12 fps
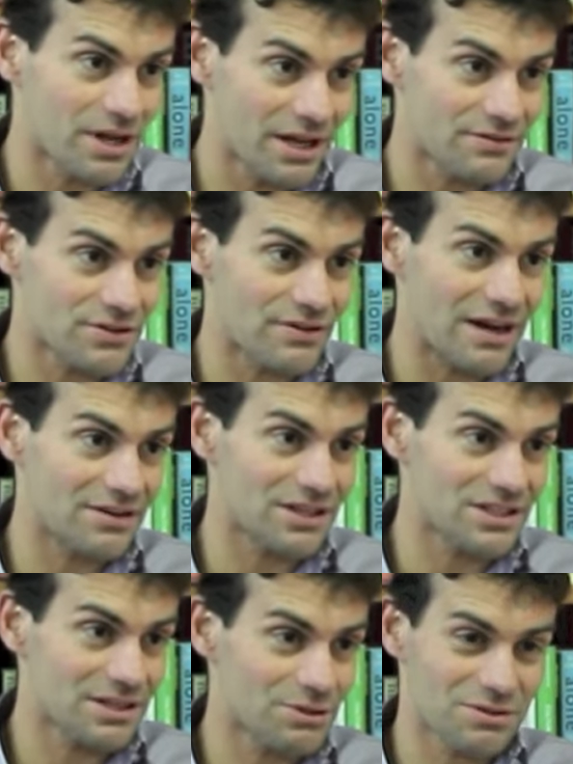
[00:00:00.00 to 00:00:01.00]
talking of
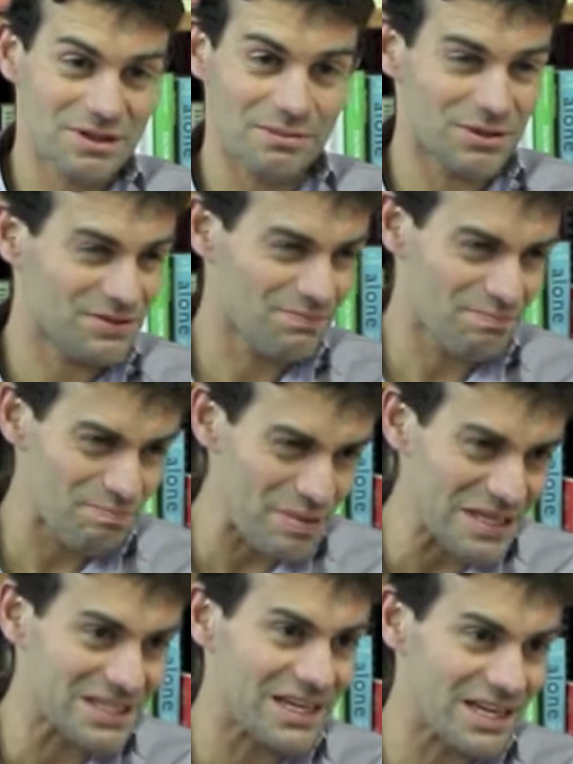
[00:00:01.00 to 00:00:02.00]
surroundings, it was
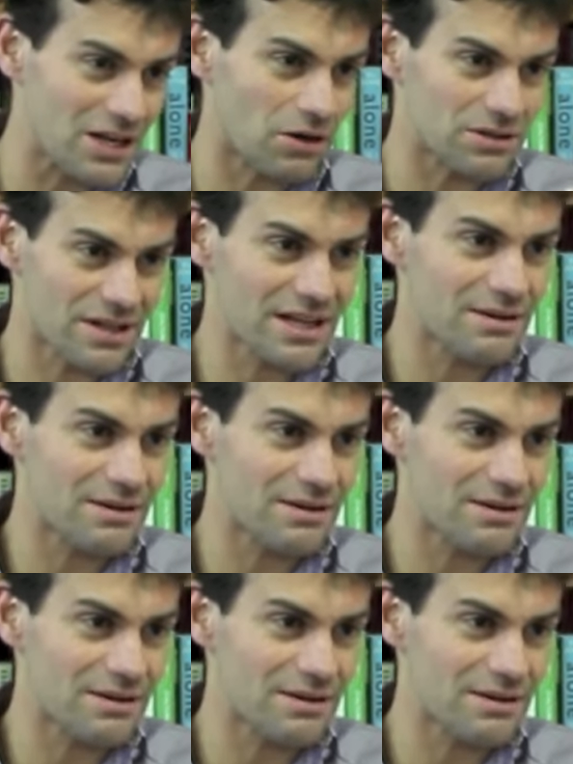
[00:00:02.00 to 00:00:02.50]
bitterly cold.